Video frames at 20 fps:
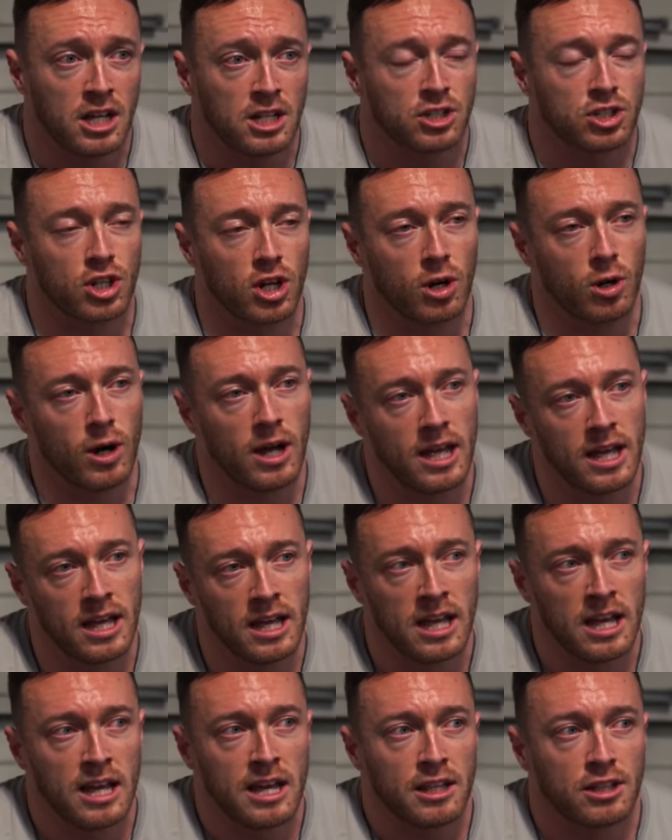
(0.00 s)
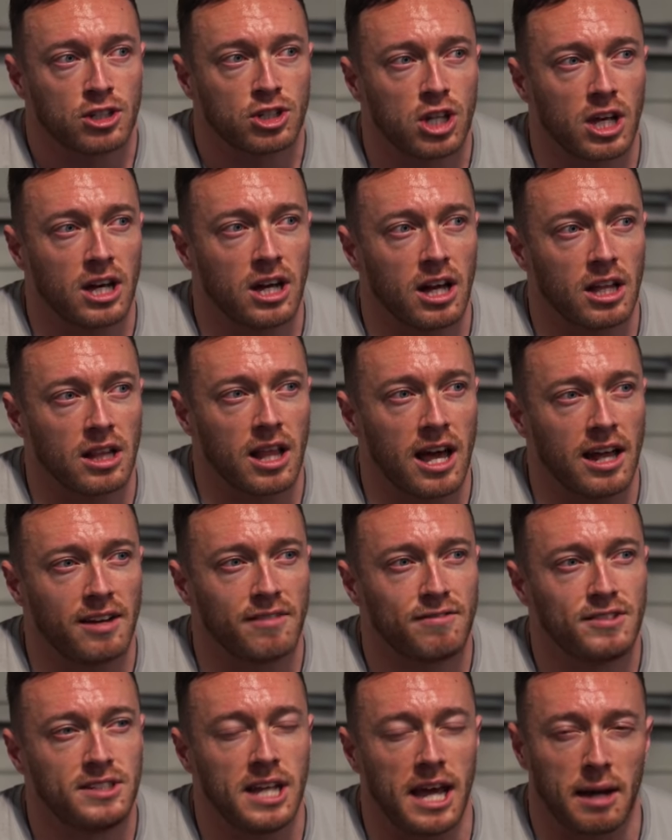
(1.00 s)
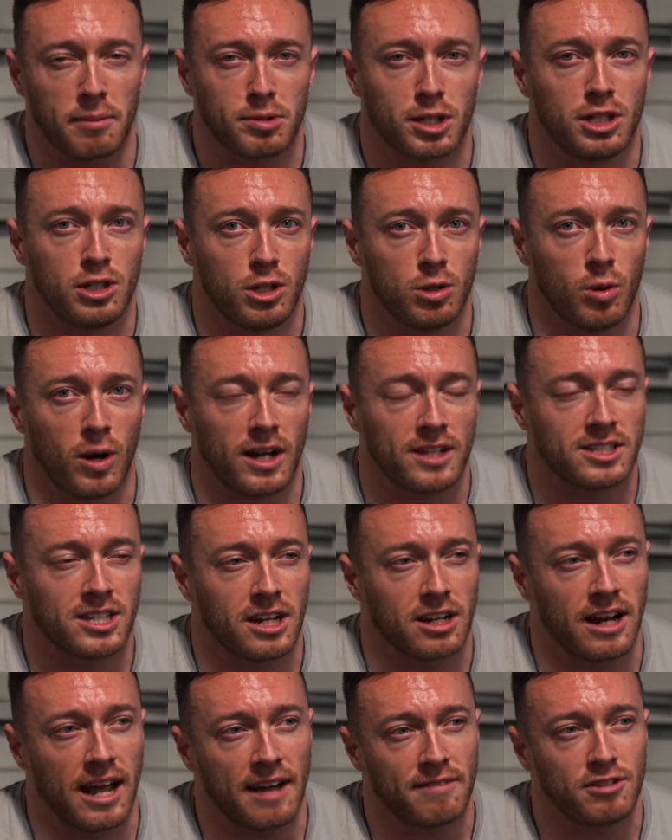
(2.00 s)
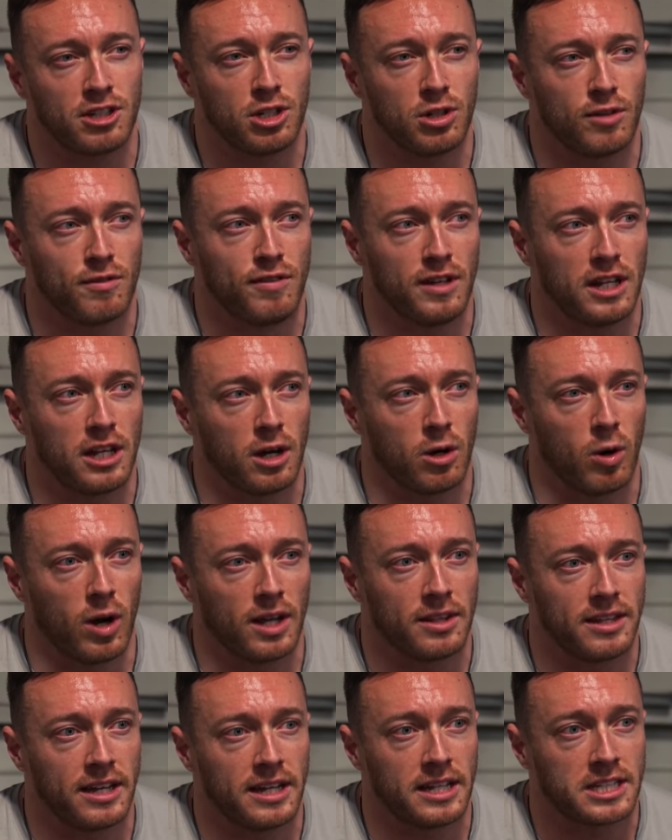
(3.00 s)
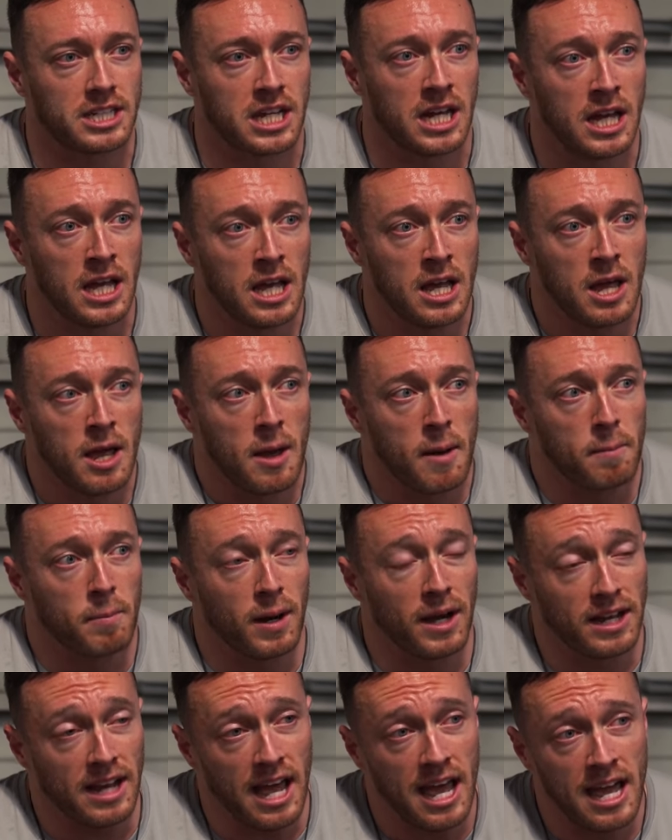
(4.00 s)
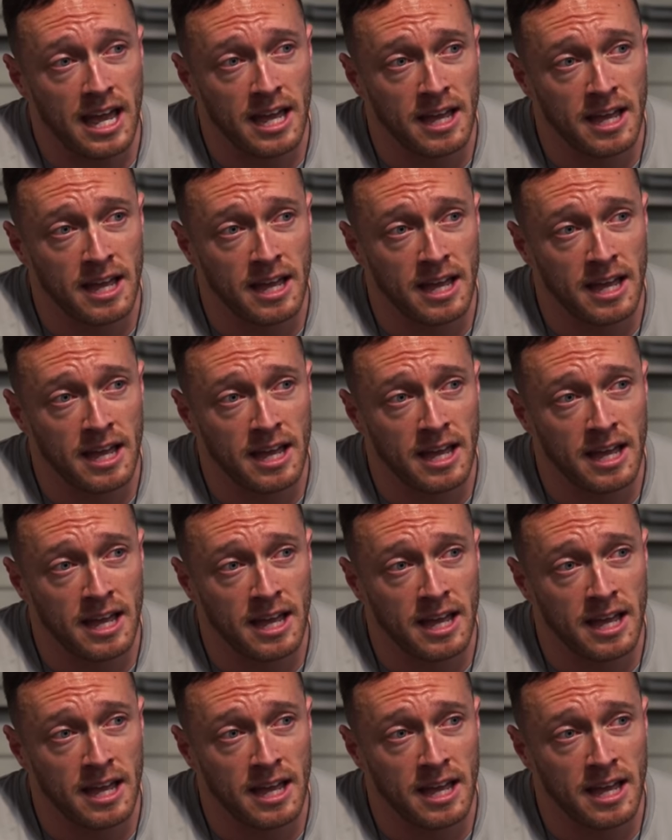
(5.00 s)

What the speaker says: So there's a lot of depth and nuance there, and I have to do a video on this. But